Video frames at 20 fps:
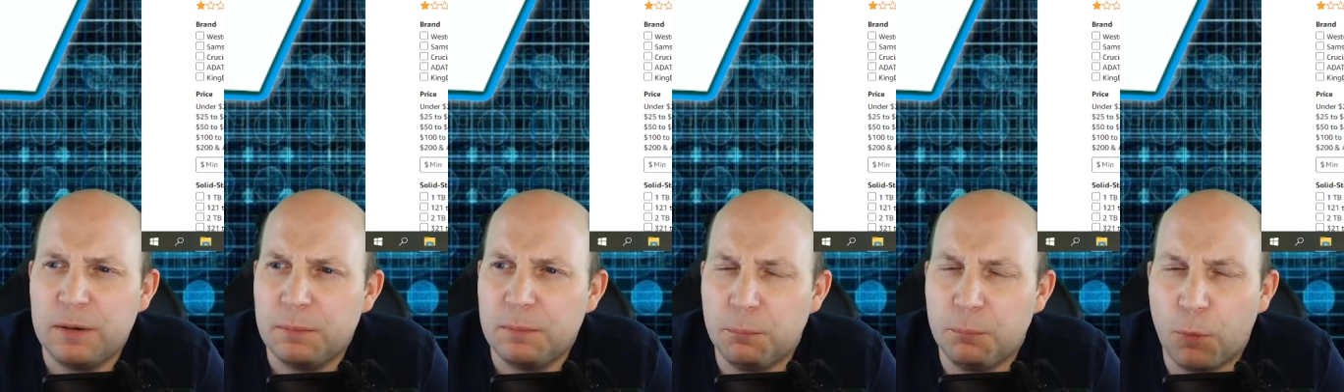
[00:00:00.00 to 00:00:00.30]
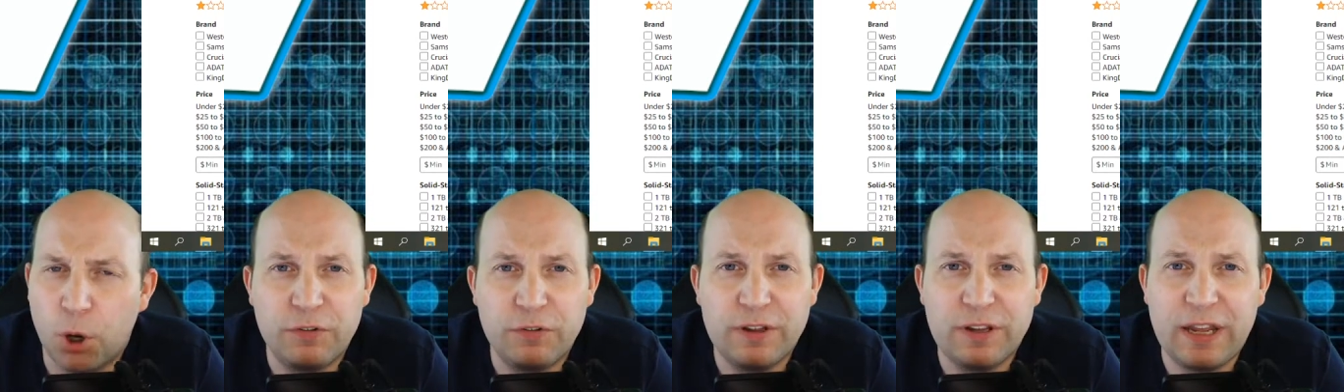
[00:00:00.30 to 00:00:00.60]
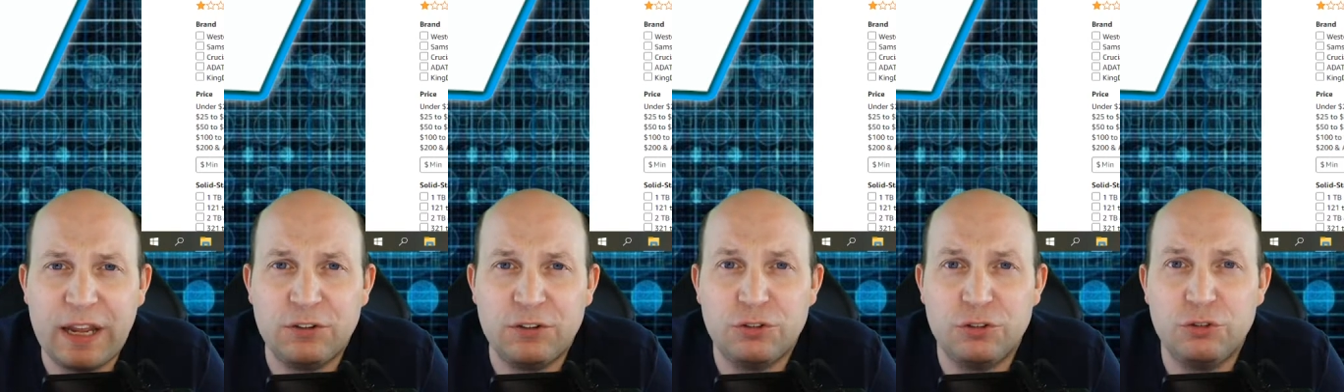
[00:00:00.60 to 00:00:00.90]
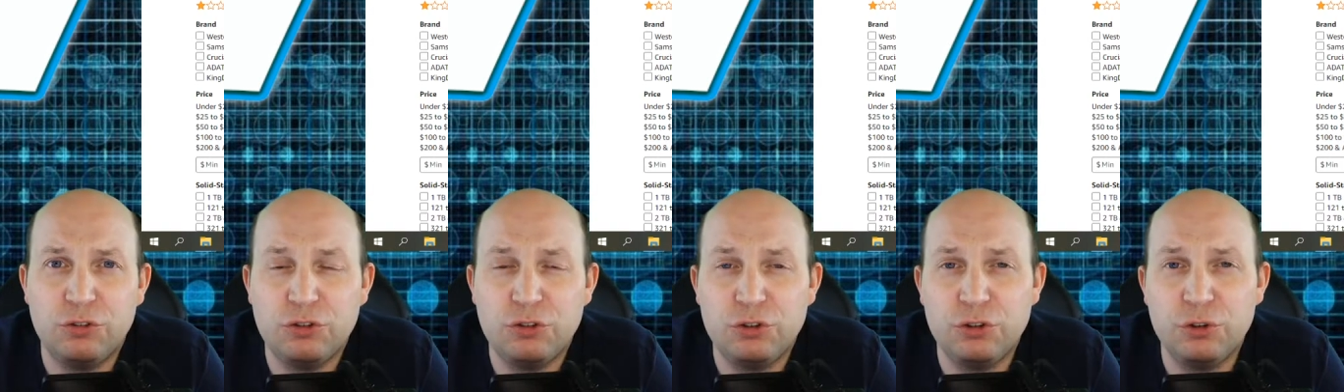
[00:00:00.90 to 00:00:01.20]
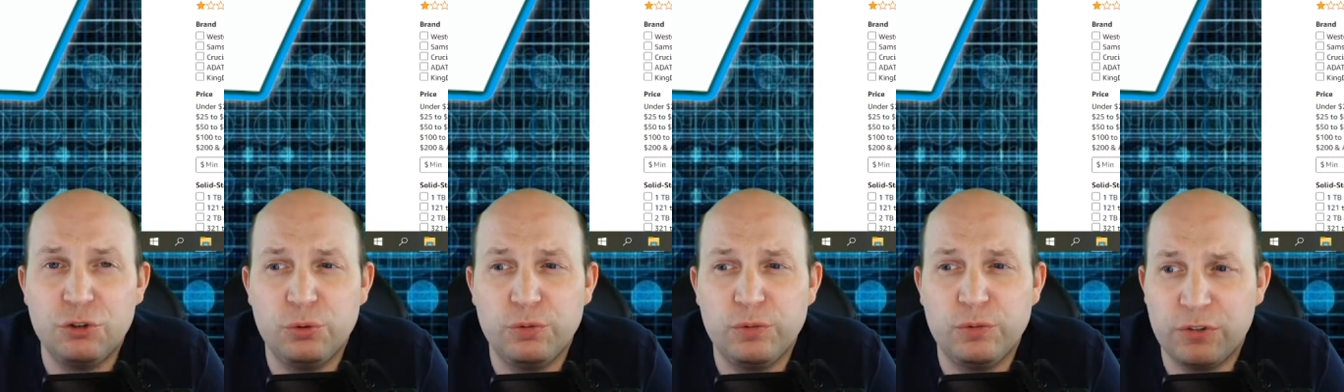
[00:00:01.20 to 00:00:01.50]
modifications
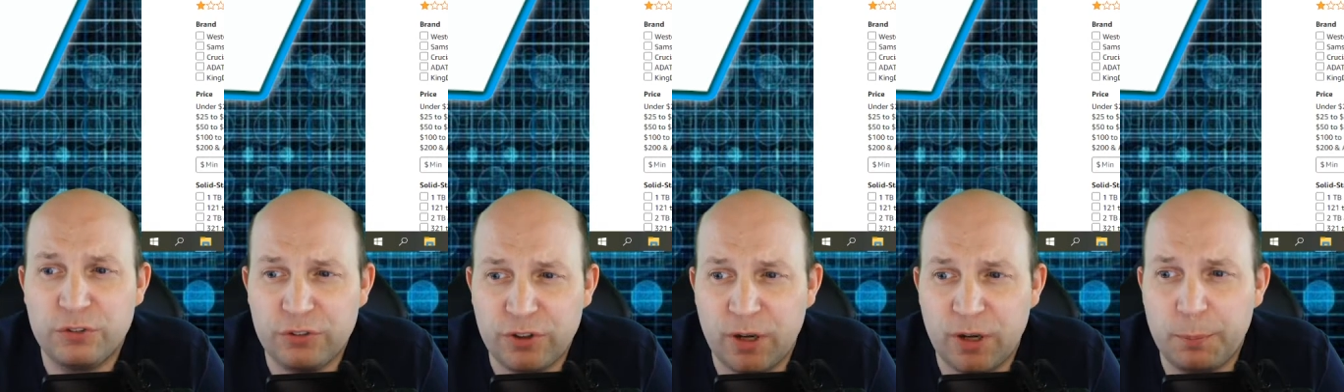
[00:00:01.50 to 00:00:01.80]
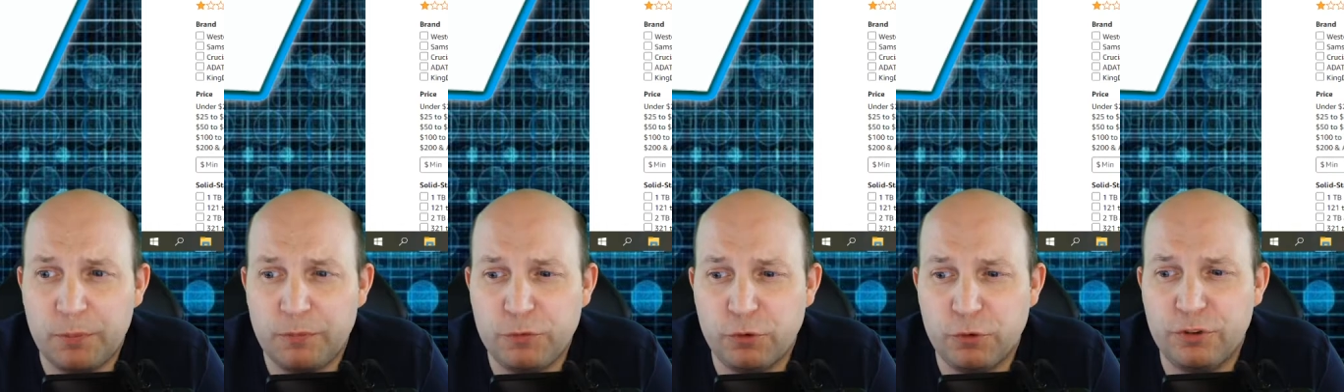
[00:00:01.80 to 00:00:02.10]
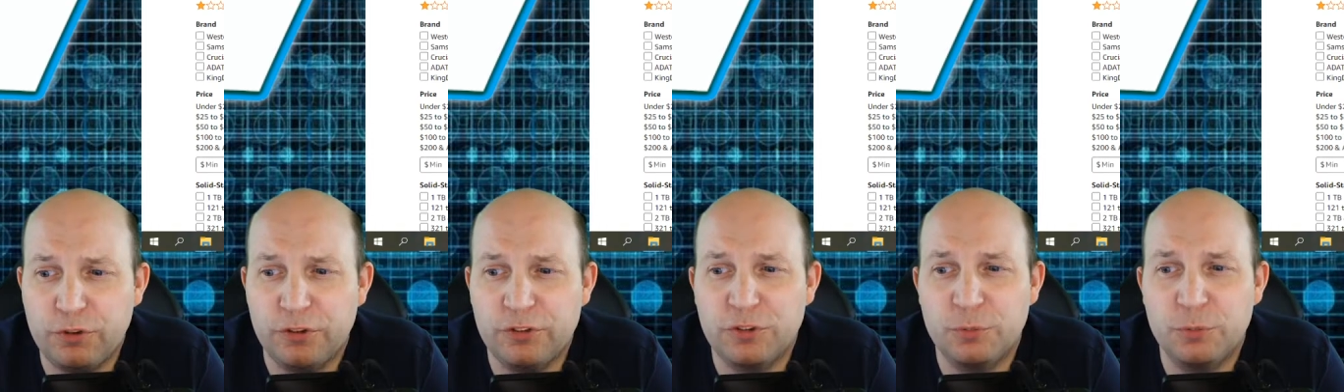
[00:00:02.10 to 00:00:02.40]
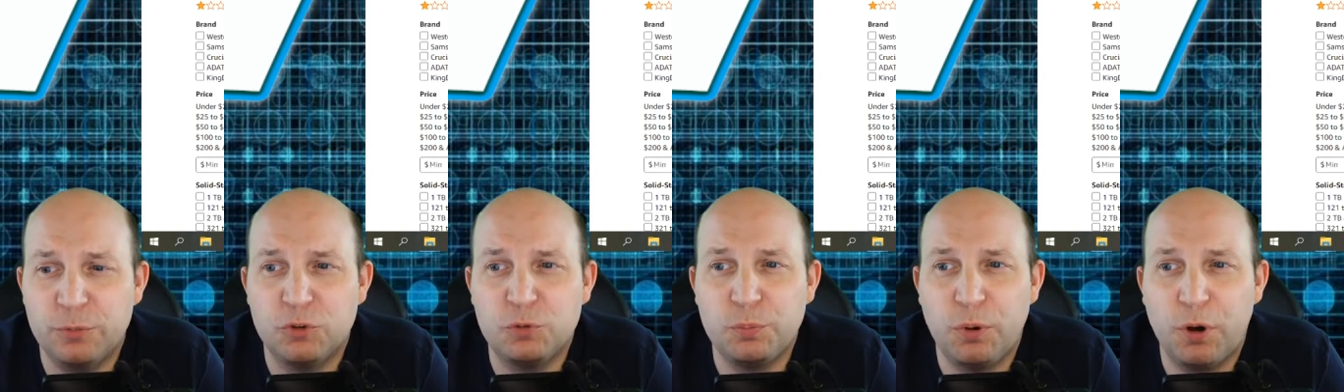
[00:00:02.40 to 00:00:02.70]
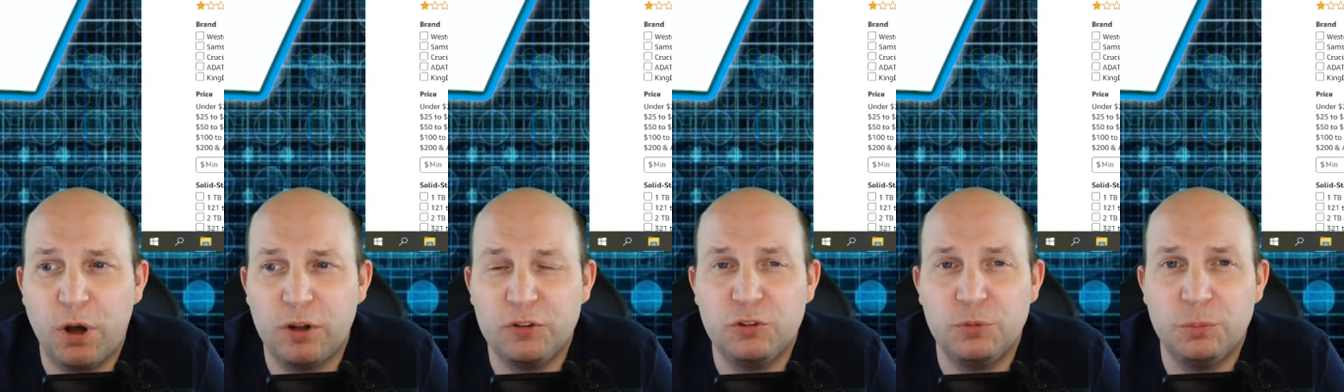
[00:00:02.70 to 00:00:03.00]
to the setup of your system as
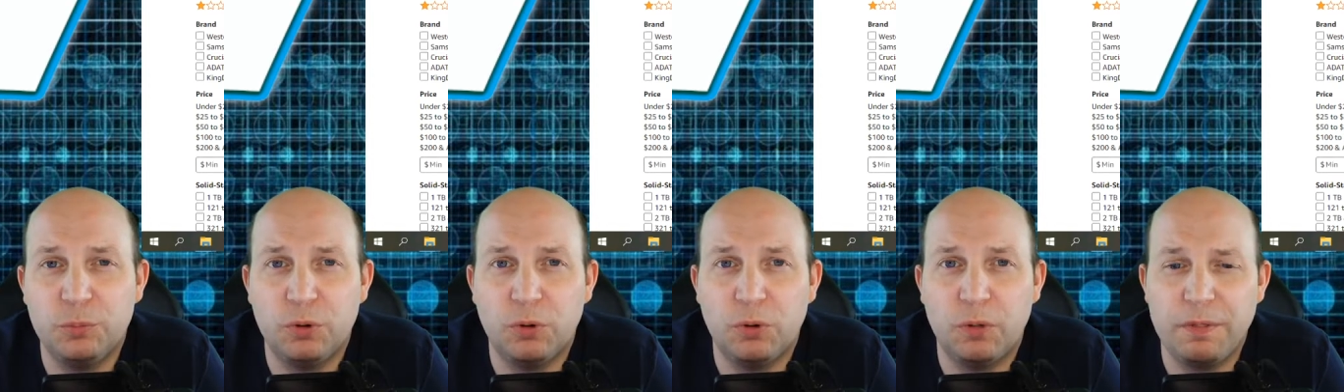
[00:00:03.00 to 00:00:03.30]
possible,